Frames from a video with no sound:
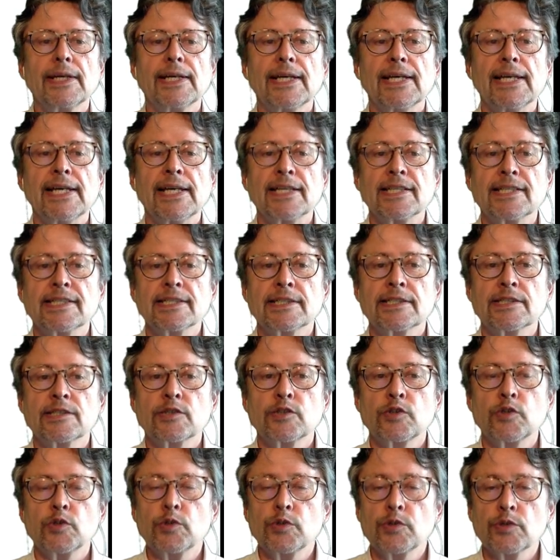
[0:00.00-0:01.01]
It's
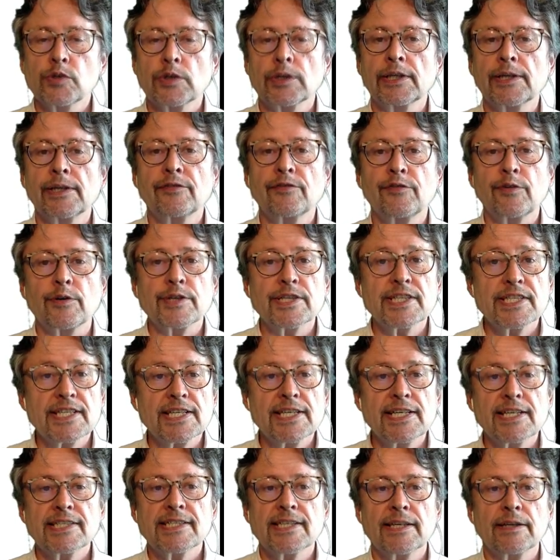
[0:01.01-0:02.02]
usually for
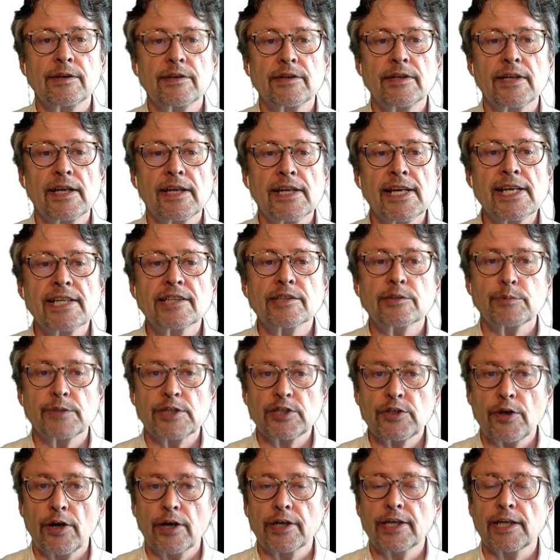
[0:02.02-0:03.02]
C, it's an int
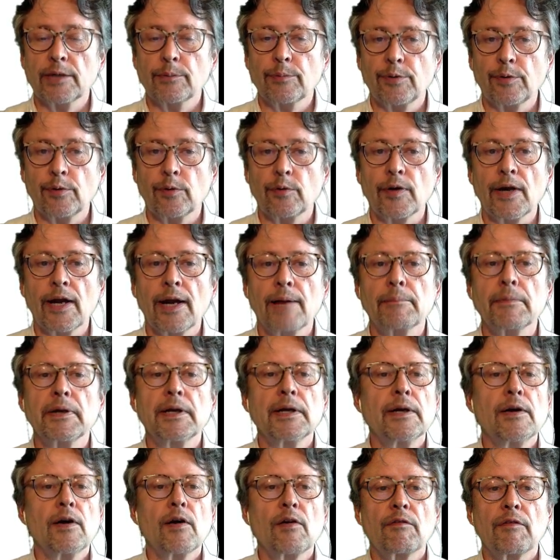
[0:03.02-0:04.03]
returning program.
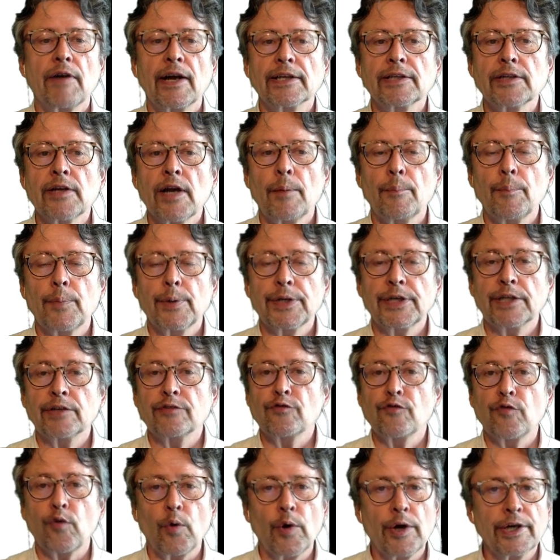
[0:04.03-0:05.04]
Right now I'm
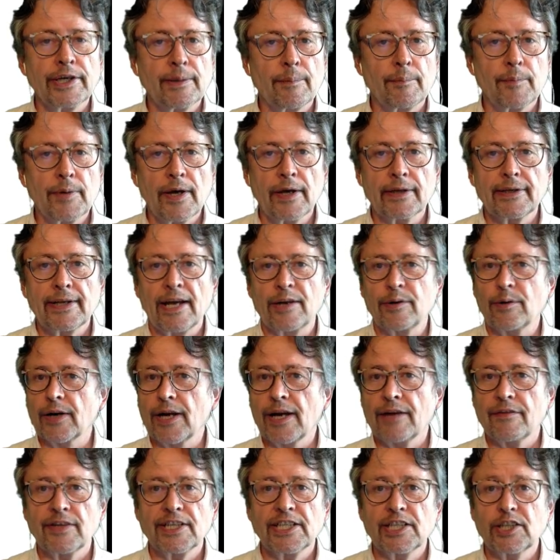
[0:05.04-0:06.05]
putting void, I don't
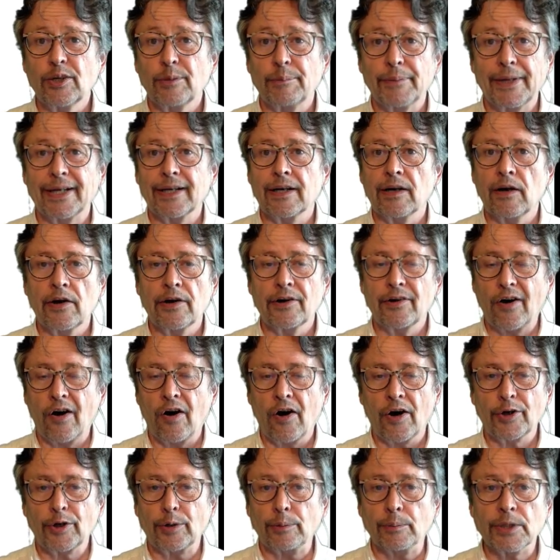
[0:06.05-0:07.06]
have any command line
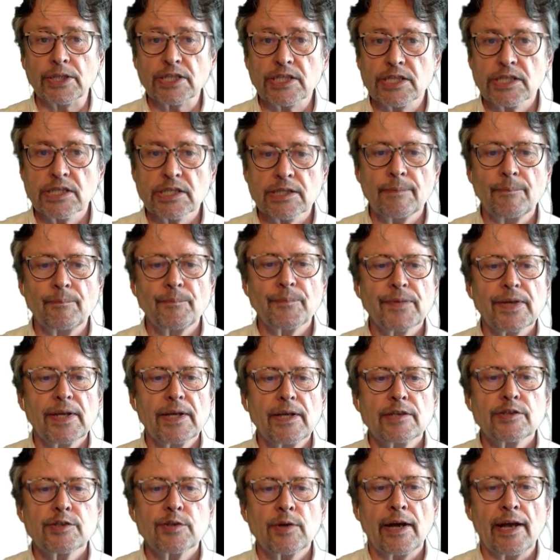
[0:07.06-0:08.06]
arguments,
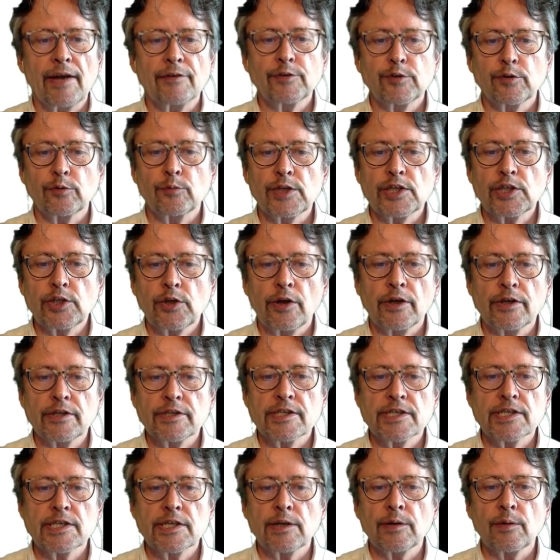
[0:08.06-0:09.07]
so I have to return
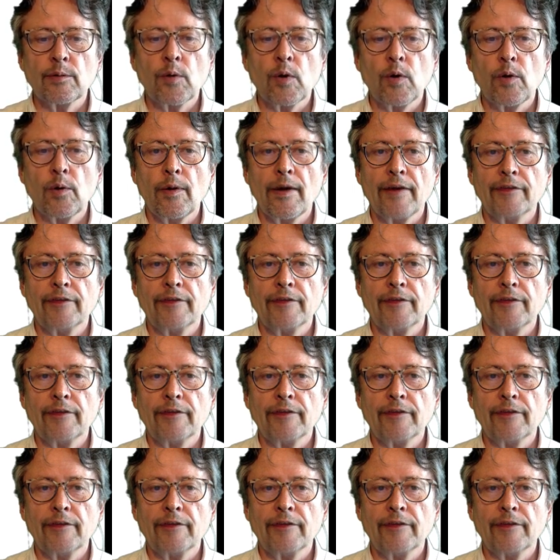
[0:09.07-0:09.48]
0.